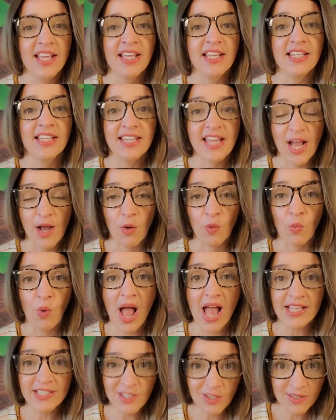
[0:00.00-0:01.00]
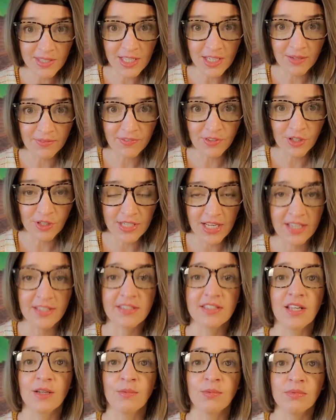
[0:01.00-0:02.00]
Now, as you set up for your
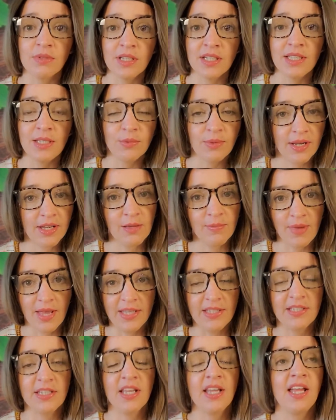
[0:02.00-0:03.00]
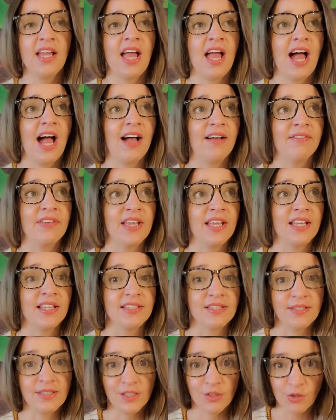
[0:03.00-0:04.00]
test, I really recommend having
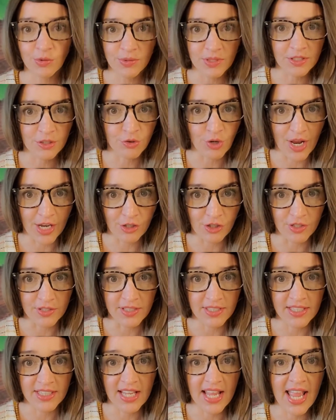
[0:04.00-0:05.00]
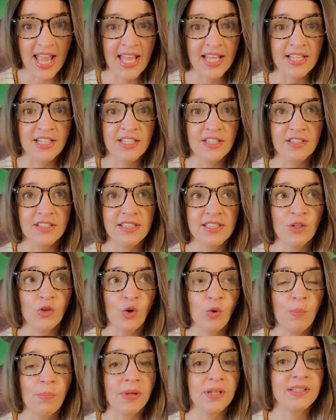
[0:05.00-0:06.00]
zero distractions and
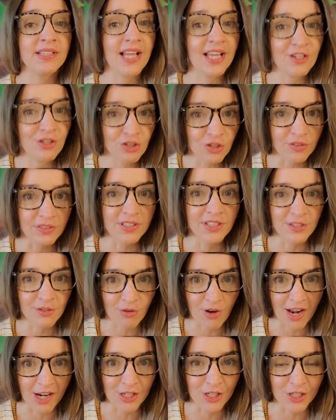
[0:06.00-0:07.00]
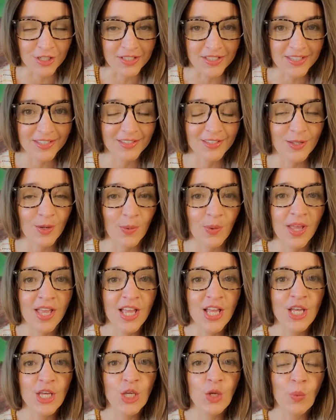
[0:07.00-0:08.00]
zero potential distractions. So
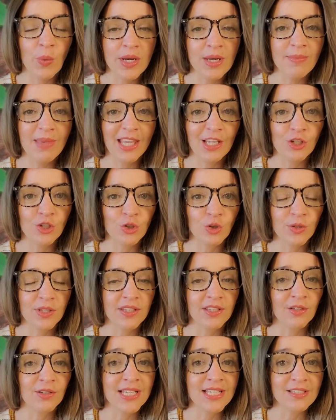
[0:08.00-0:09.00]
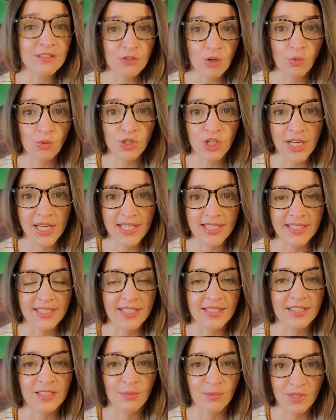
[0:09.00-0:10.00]
you want to make sure that there is no chance
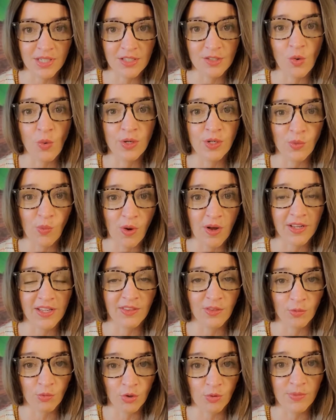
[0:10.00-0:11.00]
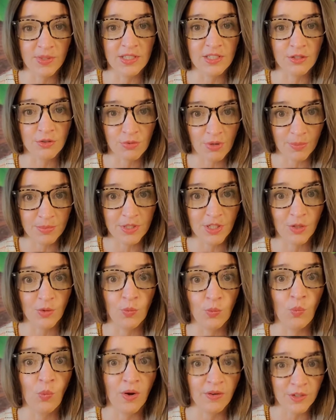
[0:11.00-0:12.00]
that somebody is going to walk in the room and disrupt you
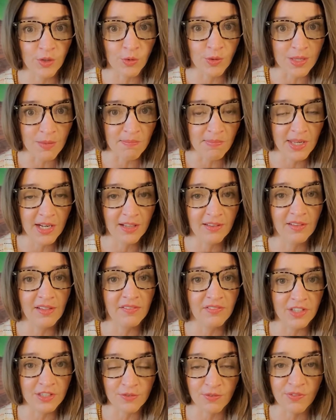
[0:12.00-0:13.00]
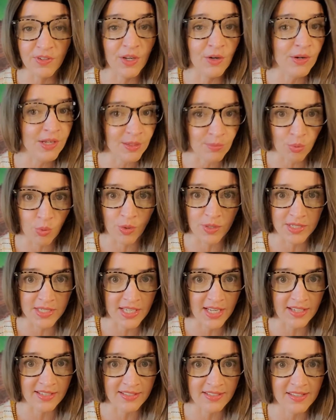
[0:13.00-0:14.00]
while you're in the middle of this very important
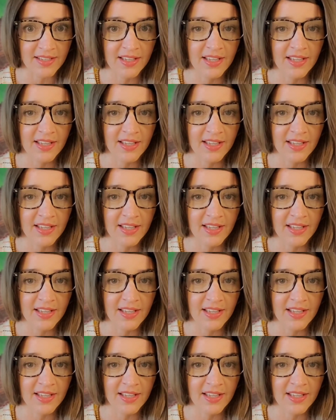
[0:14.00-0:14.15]
test.